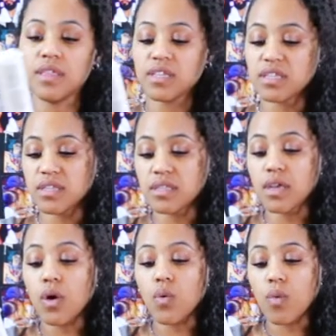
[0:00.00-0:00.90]
this is
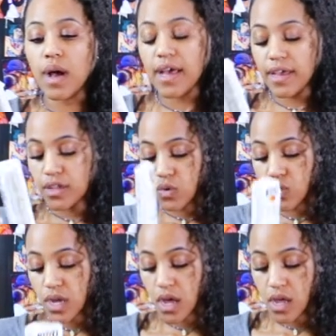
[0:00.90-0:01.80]
the wide
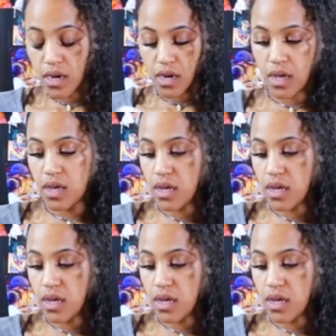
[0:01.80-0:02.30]
udon.